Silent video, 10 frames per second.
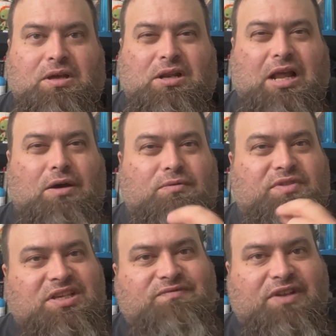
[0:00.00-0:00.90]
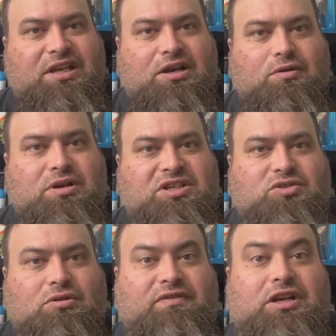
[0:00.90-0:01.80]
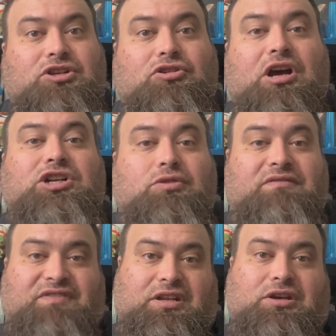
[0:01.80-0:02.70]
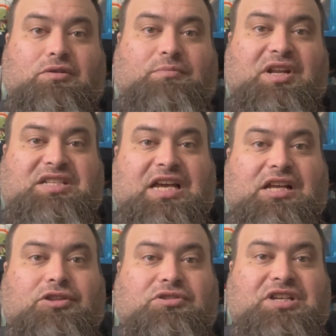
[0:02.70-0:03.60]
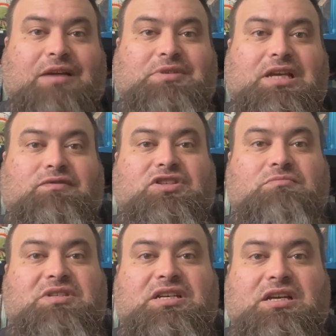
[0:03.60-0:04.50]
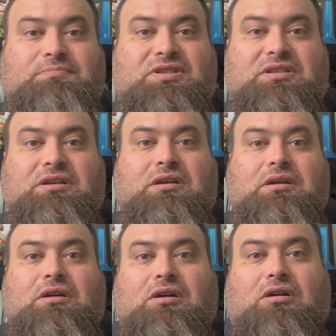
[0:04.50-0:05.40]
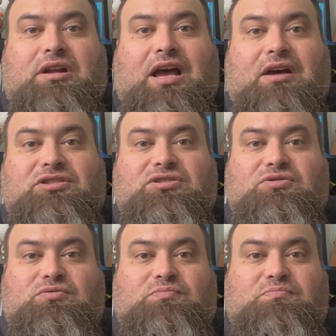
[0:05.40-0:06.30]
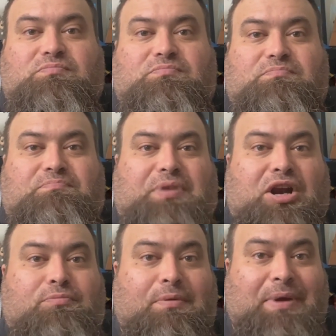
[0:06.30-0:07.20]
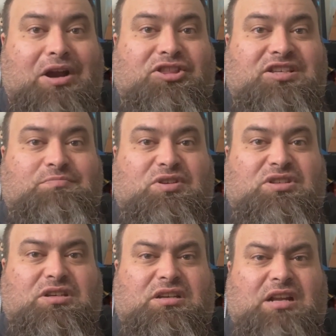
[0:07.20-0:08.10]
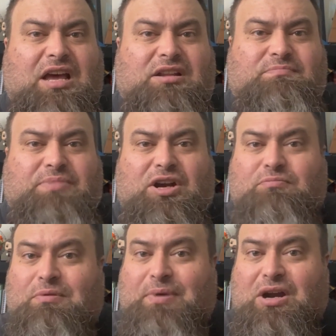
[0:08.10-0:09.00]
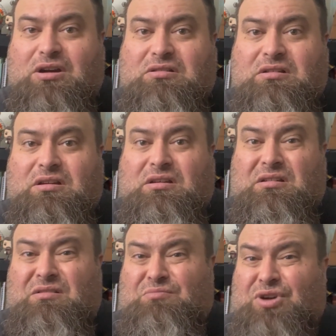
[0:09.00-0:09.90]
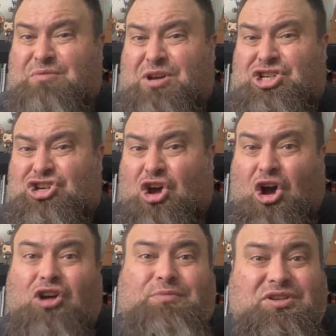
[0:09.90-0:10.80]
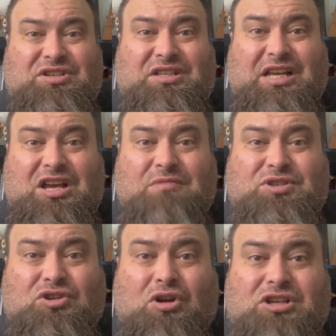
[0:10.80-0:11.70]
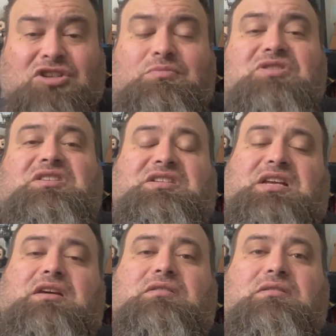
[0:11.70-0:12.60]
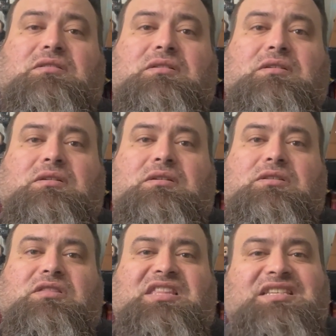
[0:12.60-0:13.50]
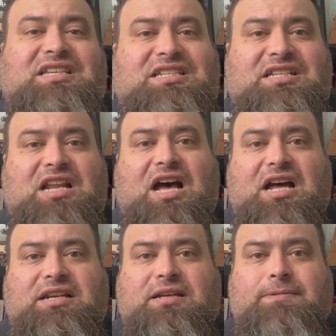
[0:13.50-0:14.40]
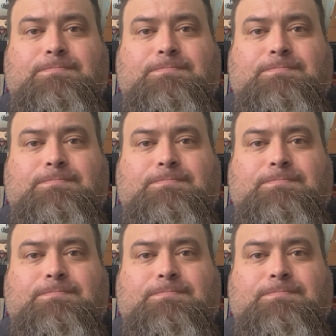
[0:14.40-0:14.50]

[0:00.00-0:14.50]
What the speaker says: Now, this video is sort of an introductory video. I'm going to take a little time to give you some tips on how to better prepare this music and how to better prepare pretty much all music that comes across your music stand. This is not